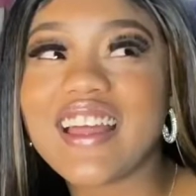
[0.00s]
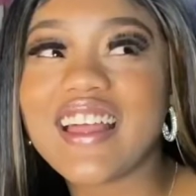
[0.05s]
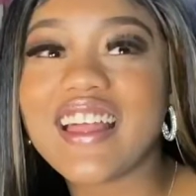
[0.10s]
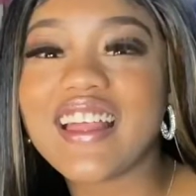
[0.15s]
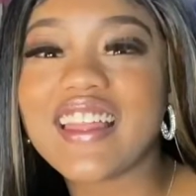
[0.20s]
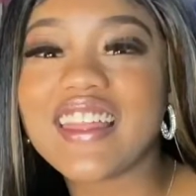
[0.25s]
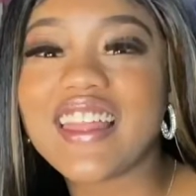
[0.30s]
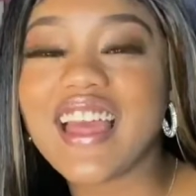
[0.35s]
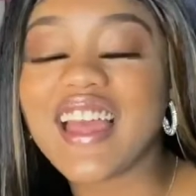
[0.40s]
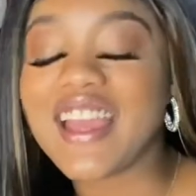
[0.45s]

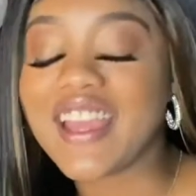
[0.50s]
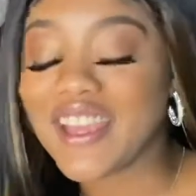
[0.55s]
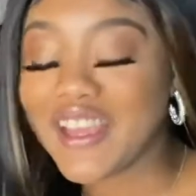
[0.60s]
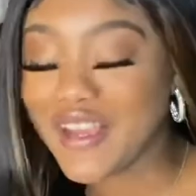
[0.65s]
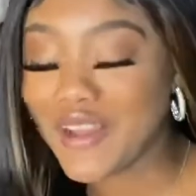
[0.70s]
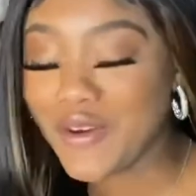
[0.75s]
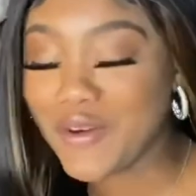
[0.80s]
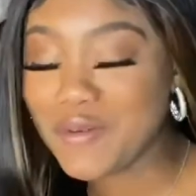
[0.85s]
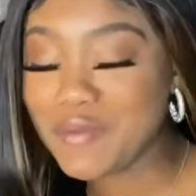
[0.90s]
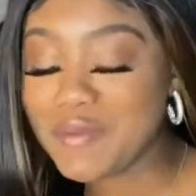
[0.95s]
like,
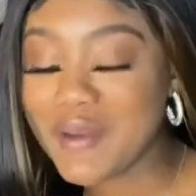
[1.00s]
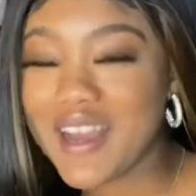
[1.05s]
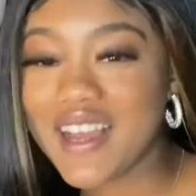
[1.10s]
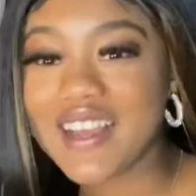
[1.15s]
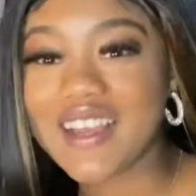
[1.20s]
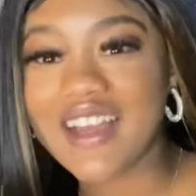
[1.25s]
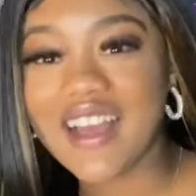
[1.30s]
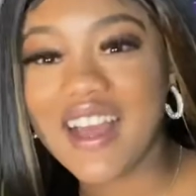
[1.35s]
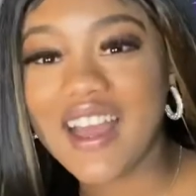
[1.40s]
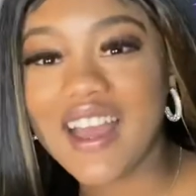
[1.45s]
oh my
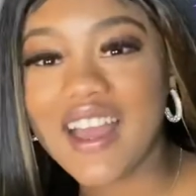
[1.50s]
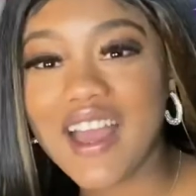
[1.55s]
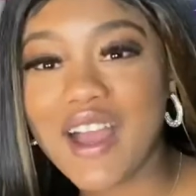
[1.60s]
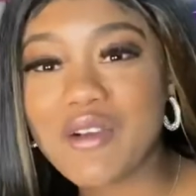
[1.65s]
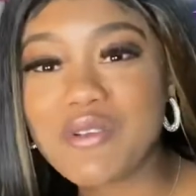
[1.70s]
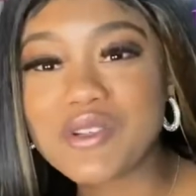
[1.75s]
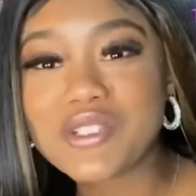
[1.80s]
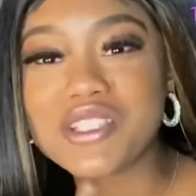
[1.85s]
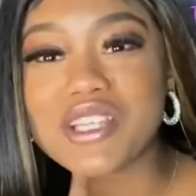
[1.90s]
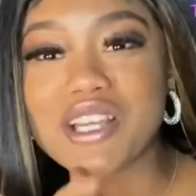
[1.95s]
God, I
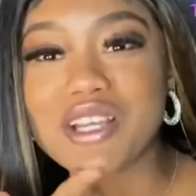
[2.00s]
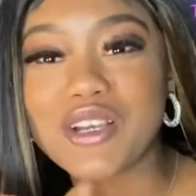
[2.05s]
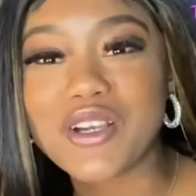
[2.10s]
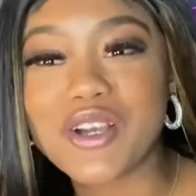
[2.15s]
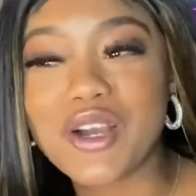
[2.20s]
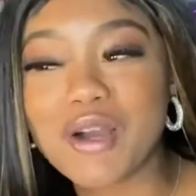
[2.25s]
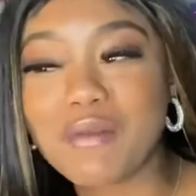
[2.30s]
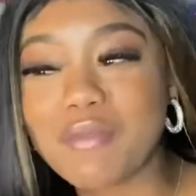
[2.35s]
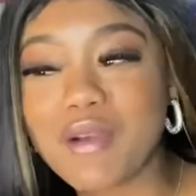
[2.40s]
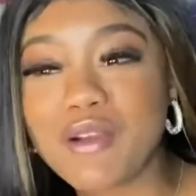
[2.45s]
wish I could
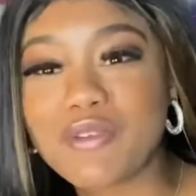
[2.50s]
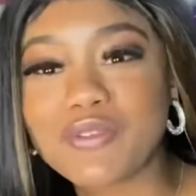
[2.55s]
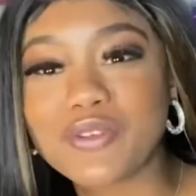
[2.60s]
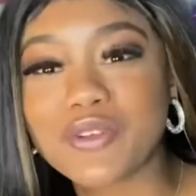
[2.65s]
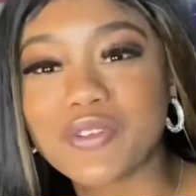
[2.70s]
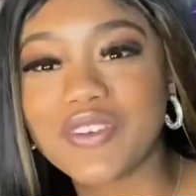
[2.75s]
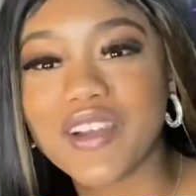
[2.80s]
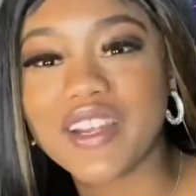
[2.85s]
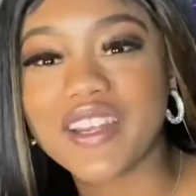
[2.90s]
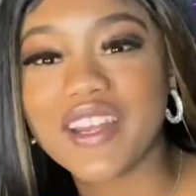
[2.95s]
call my
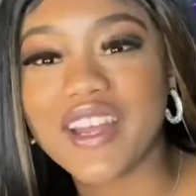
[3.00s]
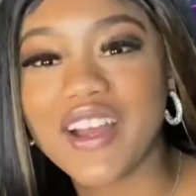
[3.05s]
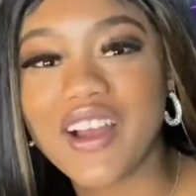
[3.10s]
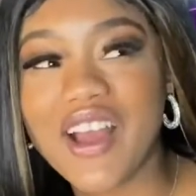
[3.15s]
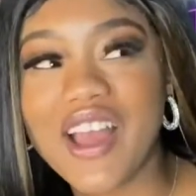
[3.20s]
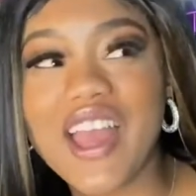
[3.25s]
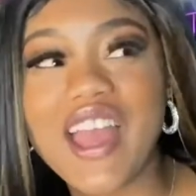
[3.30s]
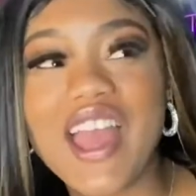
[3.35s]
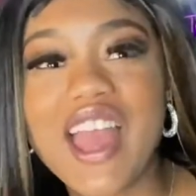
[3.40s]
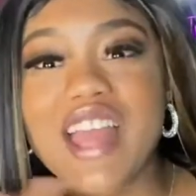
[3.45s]
friend right now
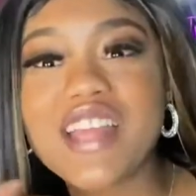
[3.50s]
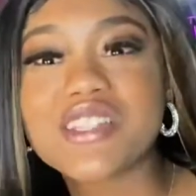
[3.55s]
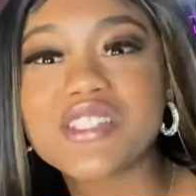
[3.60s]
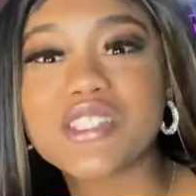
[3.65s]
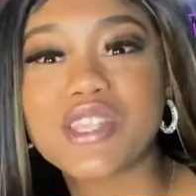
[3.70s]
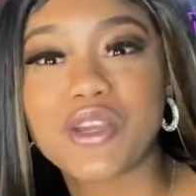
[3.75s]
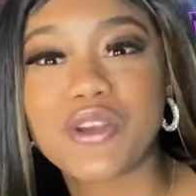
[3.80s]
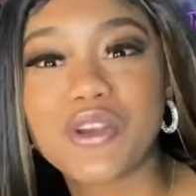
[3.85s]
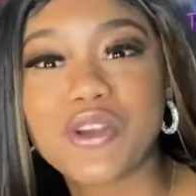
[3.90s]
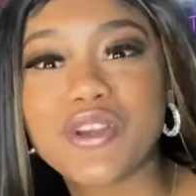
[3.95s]
and
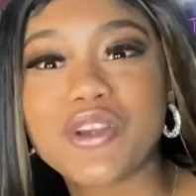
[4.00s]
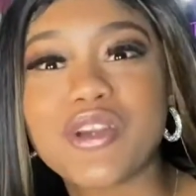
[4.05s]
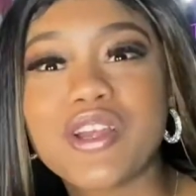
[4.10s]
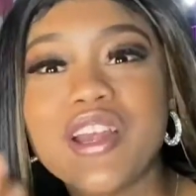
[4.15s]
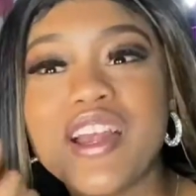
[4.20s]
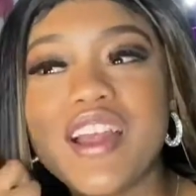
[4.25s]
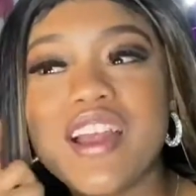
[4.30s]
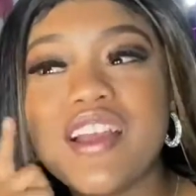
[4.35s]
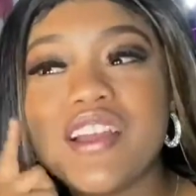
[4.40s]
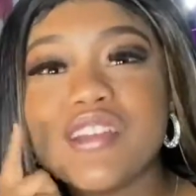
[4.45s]
tell her
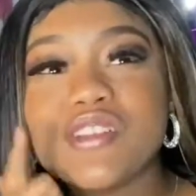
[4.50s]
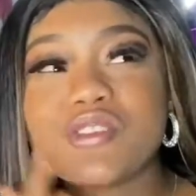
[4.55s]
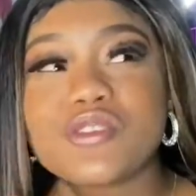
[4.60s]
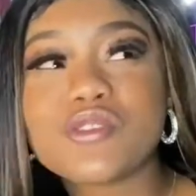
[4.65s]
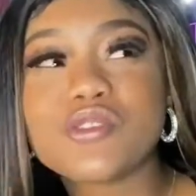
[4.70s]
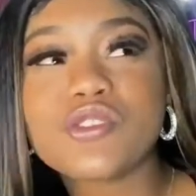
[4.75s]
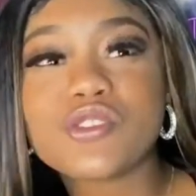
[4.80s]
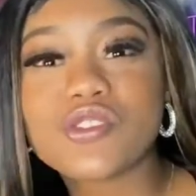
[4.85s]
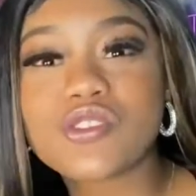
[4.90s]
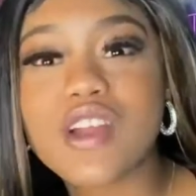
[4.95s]

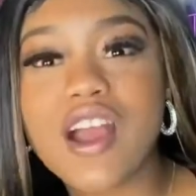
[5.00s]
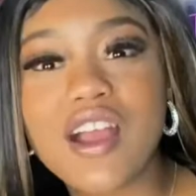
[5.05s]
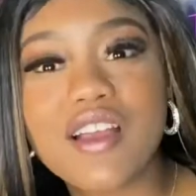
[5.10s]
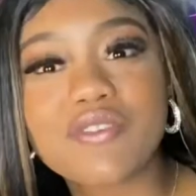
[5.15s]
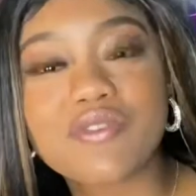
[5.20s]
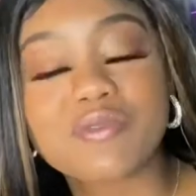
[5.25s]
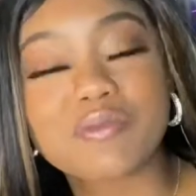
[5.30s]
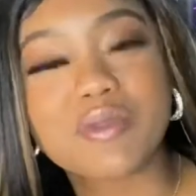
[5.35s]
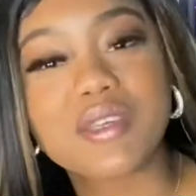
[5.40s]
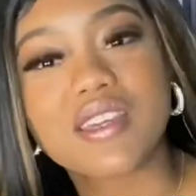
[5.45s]
it's
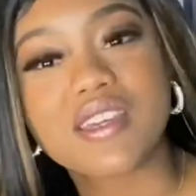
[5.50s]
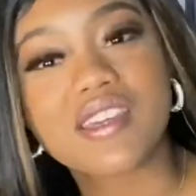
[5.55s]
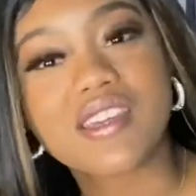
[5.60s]
driving me.